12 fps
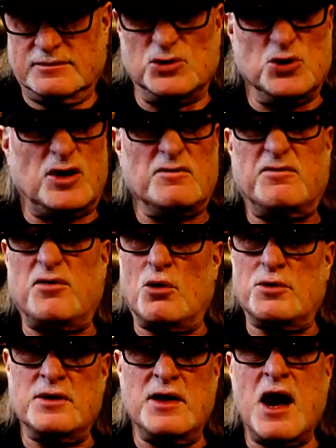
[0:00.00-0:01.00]
Looking
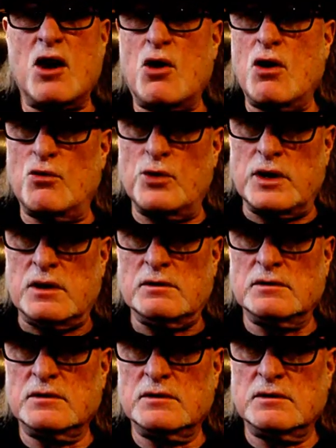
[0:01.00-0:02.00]
forward to that, aren't we?
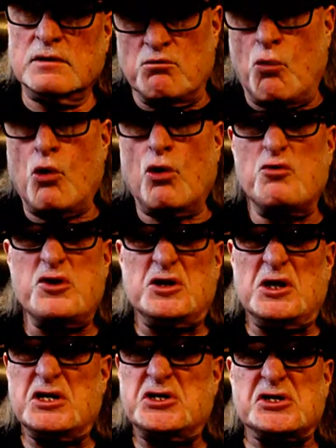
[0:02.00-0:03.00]
More
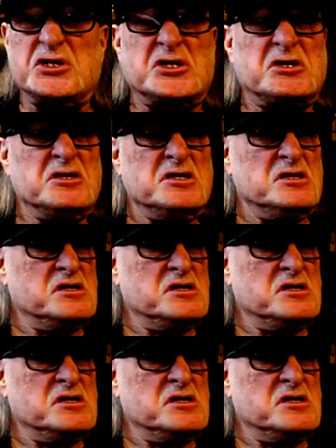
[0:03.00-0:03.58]
religious,